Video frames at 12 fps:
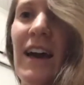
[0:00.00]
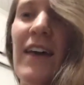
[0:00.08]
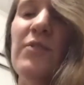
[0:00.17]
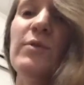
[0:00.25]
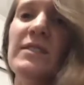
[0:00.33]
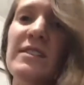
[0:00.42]

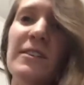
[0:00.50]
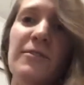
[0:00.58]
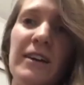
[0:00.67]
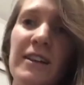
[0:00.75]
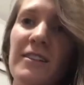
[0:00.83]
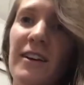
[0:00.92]
Everyone's
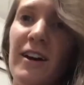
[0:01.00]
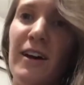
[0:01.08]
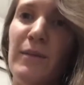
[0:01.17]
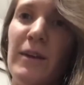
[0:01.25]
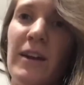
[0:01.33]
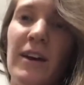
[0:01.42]
different,
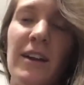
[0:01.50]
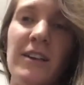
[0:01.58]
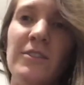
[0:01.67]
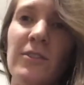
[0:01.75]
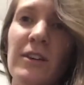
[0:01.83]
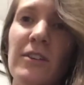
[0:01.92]
um, and, I, and
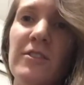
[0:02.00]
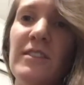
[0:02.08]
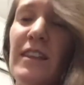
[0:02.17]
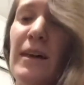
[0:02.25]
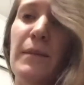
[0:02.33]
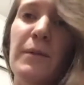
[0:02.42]
I totally
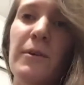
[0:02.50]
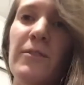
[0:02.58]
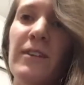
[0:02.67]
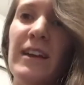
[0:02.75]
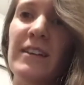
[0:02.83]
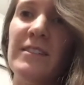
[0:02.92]
understand that. My
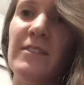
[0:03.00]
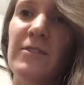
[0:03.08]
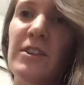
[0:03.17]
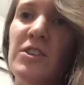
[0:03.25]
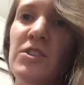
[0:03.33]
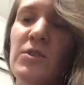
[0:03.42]
boyfriend has
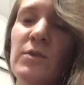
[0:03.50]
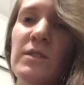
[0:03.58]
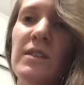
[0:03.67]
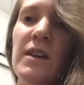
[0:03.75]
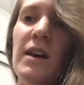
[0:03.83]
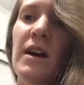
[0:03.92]
different
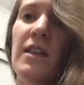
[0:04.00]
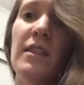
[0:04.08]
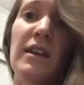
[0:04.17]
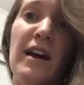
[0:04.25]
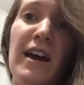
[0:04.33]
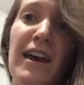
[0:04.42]
issues
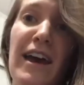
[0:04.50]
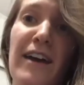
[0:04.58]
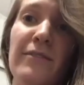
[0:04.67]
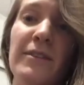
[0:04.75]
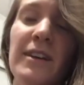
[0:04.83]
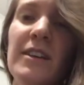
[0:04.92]
than I
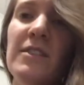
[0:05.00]
have.